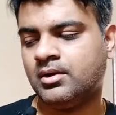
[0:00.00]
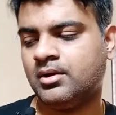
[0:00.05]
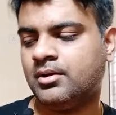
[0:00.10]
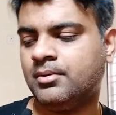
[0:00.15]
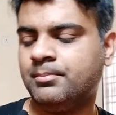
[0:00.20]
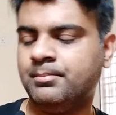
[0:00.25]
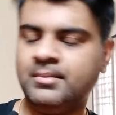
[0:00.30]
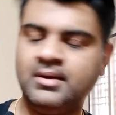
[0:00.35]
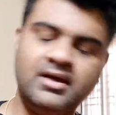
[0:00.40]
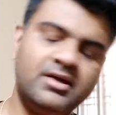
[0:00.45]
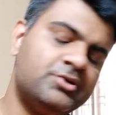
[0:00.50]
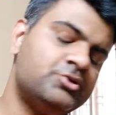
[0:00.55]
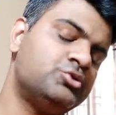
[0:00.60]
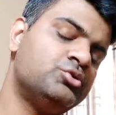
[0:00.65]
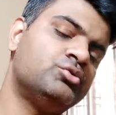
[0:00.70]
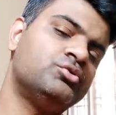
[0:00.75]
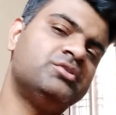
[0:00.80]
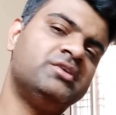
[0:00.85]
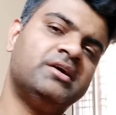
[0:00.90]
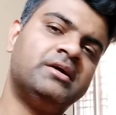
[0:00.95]
Make
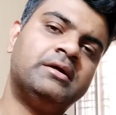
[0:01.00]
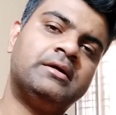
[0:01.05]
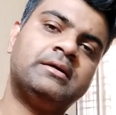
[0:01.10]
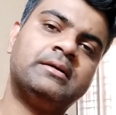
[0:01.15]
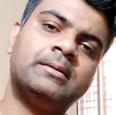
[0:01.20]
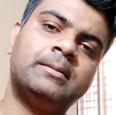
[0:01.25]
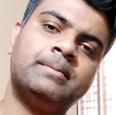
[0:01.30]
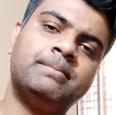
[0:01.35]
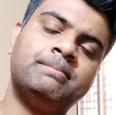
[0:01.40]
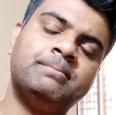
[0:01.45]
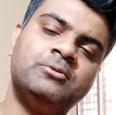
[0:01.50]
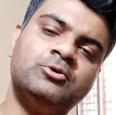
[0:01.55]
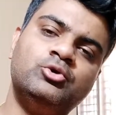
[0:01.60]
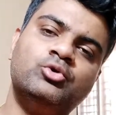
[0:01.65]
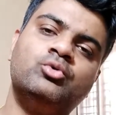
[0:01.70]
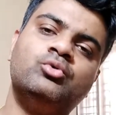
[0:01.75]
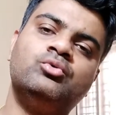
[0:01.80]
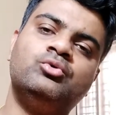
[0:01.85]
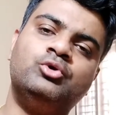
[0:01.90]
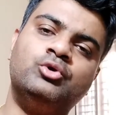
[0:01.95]
sure that
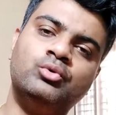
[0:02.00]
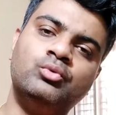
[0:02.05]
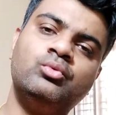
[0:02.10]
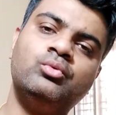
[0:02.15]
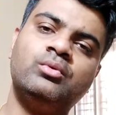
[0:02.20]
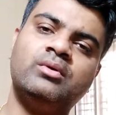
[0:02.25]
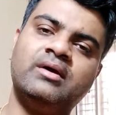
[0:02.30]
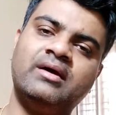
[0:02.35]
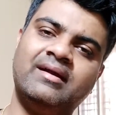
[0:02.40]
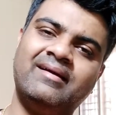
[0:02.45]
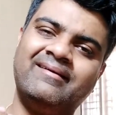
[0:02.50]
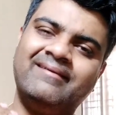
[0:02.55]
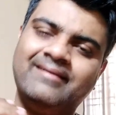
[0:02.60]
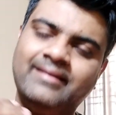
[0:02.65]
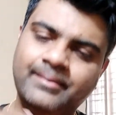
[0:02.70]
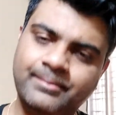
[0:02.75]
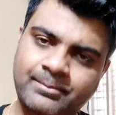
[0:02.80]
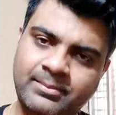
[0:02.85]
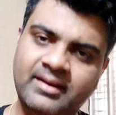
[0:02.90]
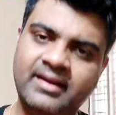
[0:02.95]
you do
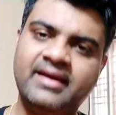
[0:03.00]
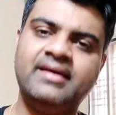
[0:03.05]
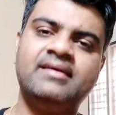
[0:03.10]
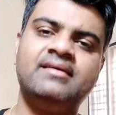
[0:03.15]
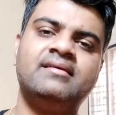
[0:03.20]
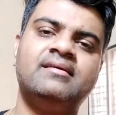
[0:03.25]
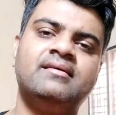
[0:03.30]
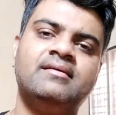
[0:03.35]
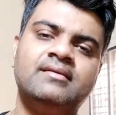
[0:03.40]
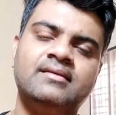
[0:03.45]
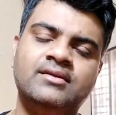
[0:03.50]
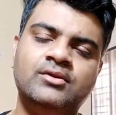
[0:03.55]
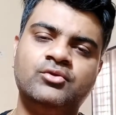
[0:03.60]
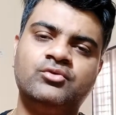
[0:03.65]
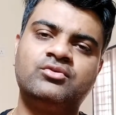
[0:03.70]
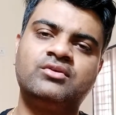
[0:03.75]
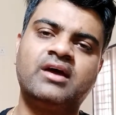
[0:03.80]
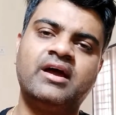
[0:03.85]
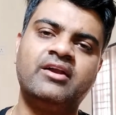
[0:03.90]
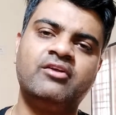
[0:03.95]
reply
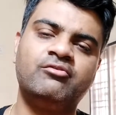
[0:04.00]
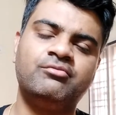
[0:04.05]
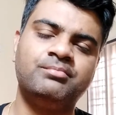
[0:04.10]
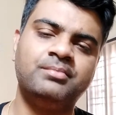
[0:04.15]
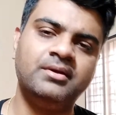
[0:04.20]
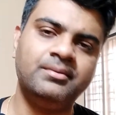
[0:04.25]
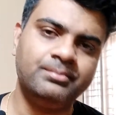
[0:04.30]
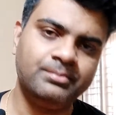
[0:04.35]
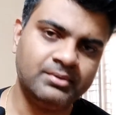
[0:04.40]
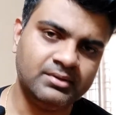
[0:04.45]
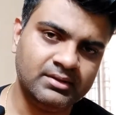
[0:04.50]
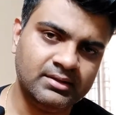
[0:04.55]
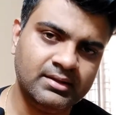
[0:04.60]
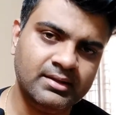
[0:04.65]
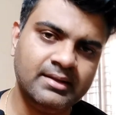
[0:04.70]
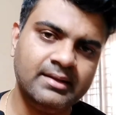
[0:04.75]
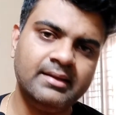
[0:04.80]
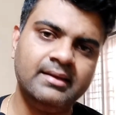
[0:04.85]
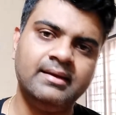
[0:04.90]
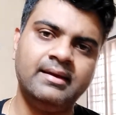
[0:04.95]
those kind of people
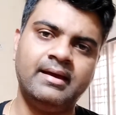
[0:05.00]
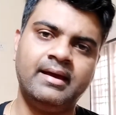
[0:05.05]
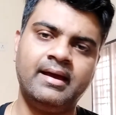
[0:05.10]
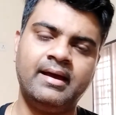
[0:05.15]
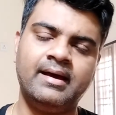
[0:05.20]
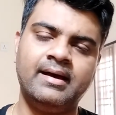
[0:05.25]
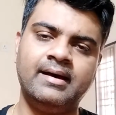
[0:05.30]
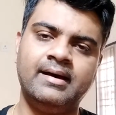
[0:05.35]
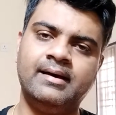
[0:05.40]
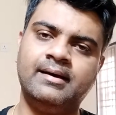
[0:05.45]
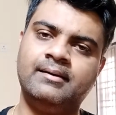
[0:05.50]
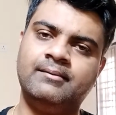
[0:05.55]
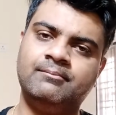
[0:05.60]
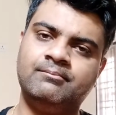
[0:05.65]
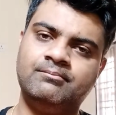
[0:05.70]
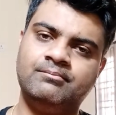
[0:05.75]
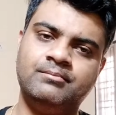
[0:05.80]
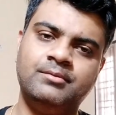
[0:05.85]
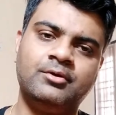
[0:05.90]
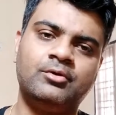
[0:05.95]
um,
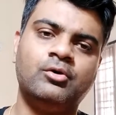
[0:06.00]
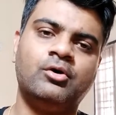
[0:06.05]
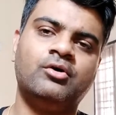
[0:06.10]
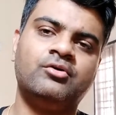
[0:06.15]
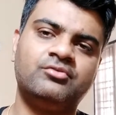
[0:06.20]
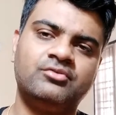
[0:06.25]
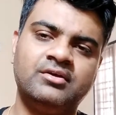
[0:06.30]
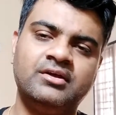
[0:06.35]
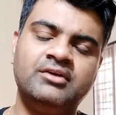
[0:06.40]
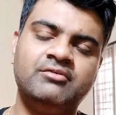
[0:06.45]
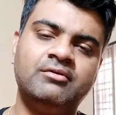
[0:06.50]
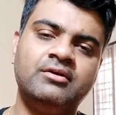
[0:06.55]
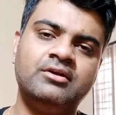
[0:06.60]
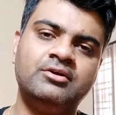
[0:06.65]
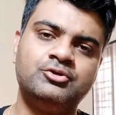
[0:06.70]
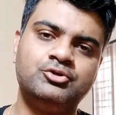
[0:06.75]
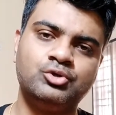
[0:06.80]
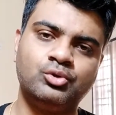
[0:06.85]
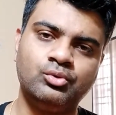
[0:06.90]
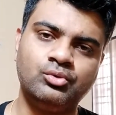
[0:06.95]
because it will
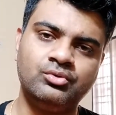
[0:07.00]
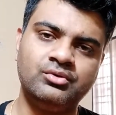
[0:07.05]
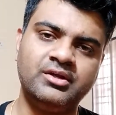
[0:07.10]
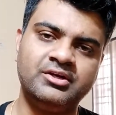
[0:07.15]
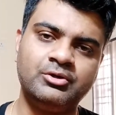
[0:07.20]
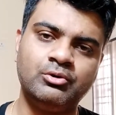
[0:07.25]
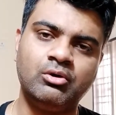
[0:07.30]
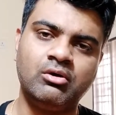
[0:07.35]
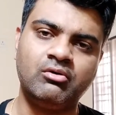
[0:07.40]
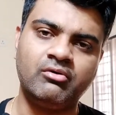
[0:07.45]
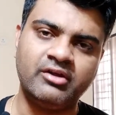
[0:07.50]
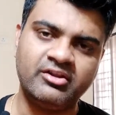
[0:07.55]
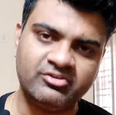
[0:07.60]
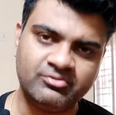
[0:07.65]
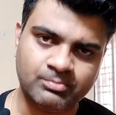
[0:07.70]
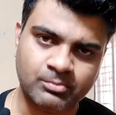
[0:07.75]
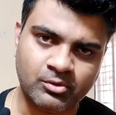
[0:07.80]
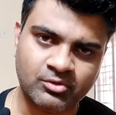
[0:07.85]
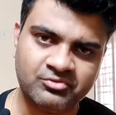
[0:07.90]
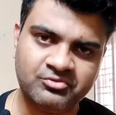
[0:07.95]
show that you are
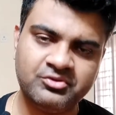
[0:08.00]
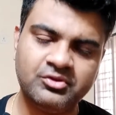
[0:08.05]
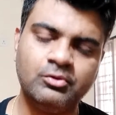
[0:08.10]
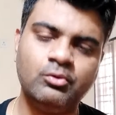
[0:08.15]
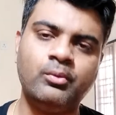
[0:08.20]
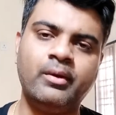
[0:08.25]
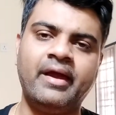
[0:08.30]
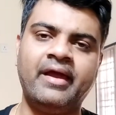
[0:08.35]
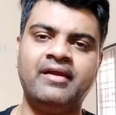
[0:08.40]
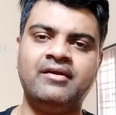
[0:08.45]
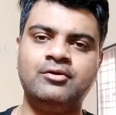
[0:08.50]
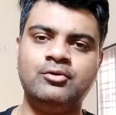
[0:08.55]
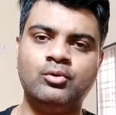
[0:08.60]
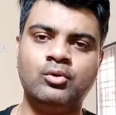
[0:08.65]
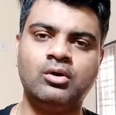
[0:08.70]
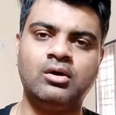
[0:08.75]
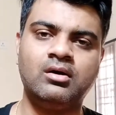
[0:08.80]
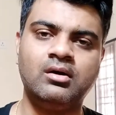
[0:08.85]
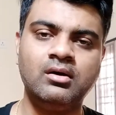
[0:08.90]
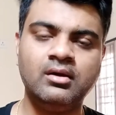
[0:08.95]
responsive and you
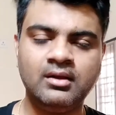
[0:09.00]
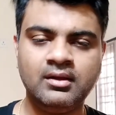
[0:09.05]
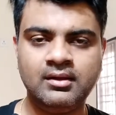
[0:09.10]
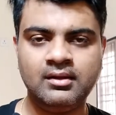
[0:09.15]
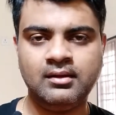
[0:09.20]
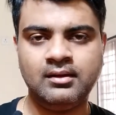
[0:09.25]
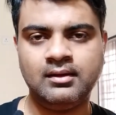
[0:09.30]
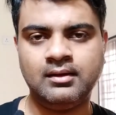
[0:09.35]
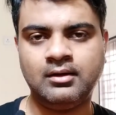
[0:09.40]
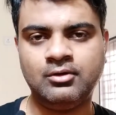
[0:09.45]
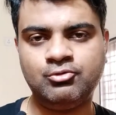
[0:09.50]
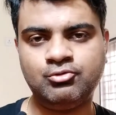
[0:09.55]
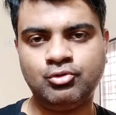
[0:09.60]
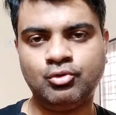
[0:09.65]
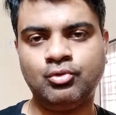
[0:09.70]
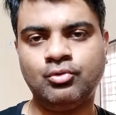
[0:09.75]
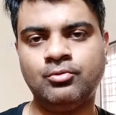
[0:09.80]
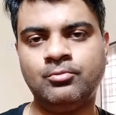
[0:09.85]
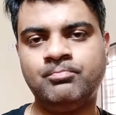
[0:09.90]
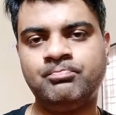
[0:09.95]
are
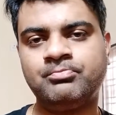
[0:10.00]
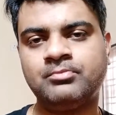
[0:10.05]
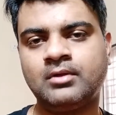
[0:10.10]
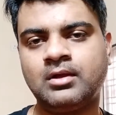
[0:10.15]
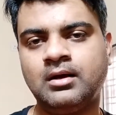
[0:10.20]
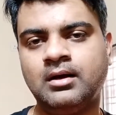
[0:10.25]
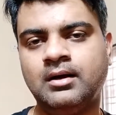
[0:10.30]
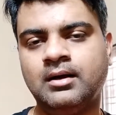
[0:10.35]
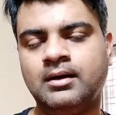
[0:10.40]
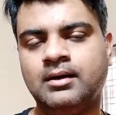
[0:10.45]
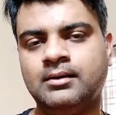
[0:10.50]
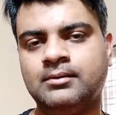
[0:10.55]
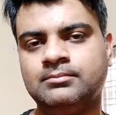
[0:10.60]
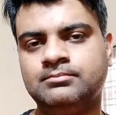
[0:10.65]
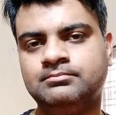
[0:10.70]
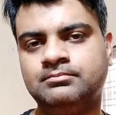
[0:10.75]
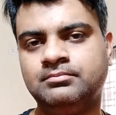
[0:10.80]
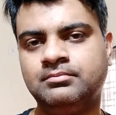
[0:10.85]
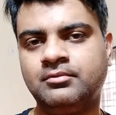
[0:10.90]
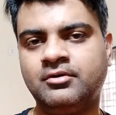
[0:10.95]
also uh,
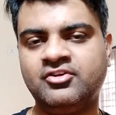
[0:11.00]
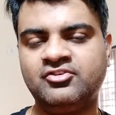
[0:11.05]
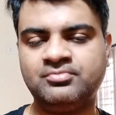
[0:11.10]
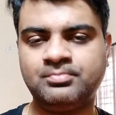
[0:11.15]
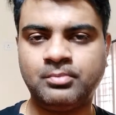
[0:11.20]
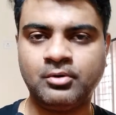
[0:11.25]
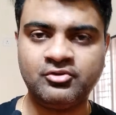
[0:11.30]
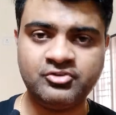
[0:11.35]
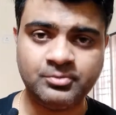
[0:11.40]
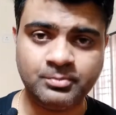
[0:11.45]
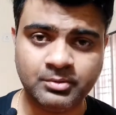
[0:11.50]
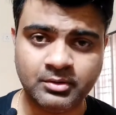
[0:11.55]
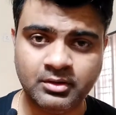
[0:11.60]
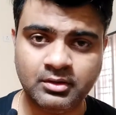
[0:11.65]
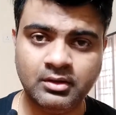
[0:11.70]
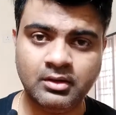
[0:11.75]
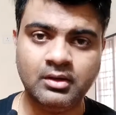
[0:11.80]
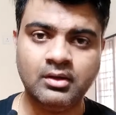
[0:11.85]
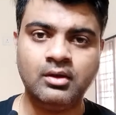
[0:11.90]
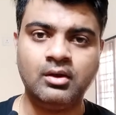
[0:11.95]
responsible
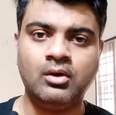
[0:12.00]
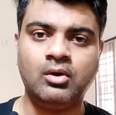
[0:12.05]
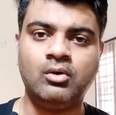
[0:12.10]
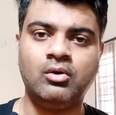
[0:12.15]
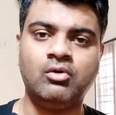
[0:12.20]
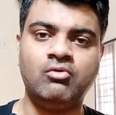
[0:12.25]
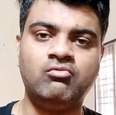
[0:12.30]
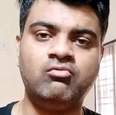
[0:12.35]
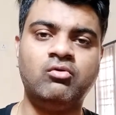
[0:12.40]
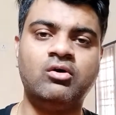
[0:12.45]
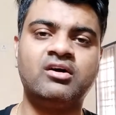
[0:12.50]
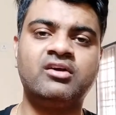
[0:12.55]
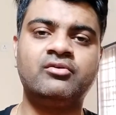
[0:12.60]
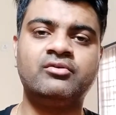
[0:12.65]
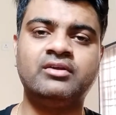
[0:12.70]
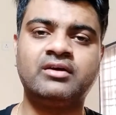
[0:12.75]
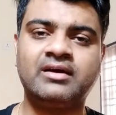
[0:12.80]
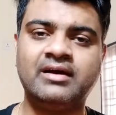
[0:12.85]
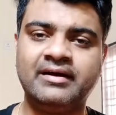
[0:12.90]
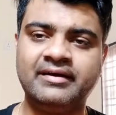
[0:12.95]
of what are
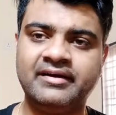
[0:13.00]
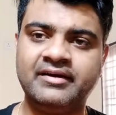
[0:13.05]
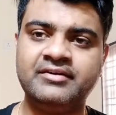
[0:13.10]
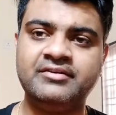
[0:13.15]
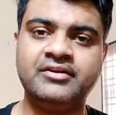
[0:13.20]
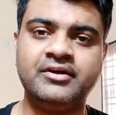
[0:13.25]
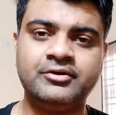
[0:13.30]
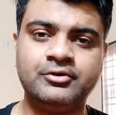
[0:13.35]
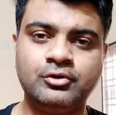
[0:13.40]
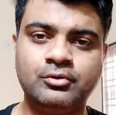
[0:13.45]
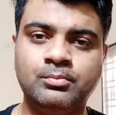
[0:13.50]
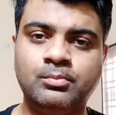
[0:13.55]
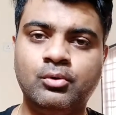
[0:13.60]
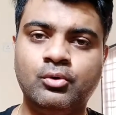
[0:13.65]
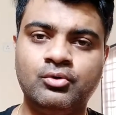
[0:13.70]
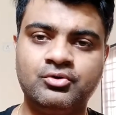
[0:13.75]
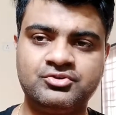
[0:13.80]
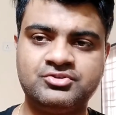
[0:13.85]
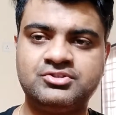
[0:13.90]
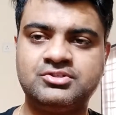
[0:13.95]
the content that you
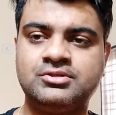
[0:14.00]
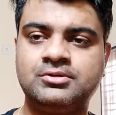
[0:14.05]
post.